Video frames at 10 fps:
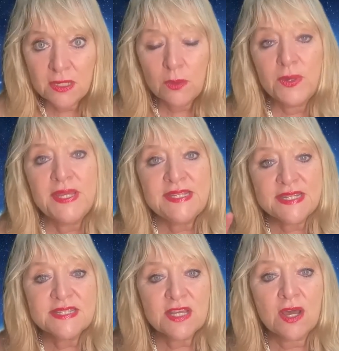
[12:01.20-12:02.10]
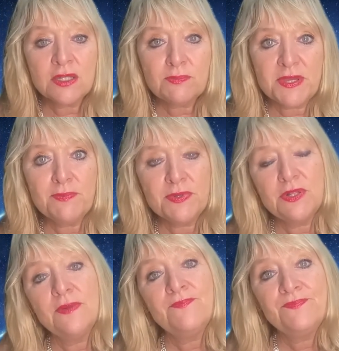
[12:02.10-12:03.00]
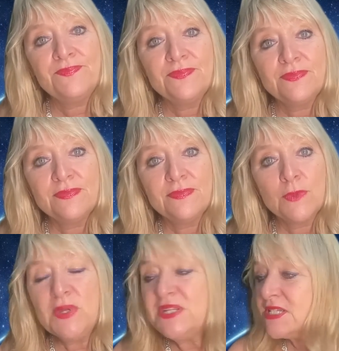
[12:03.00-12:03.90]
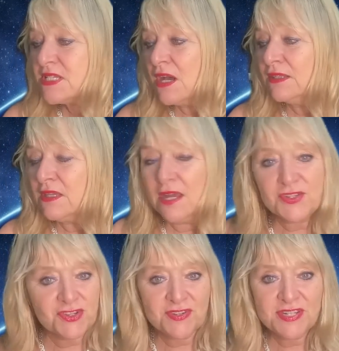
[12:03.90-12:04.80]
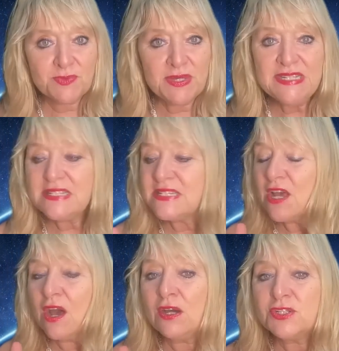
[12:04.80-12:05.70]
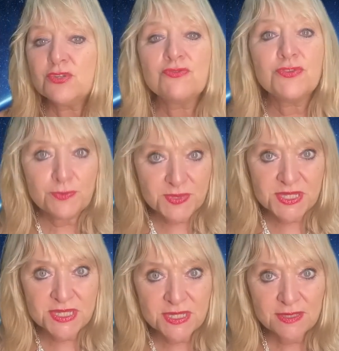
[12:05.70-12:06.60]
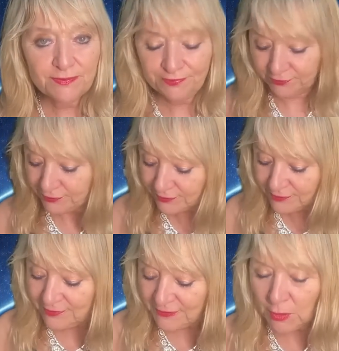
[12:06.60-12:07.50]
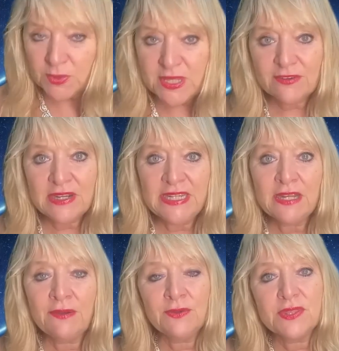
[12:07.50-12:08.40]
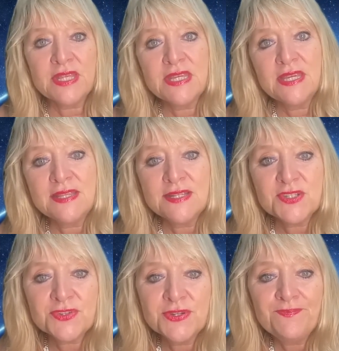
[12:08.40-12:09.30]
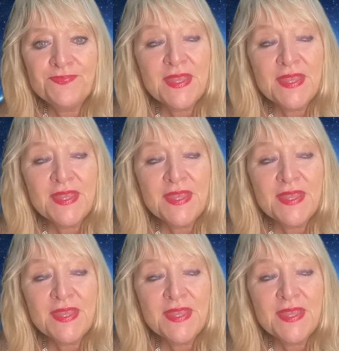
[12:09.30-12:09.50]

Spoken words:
We discard people. We discard countries. We discard groups without really knowing or thinking things through.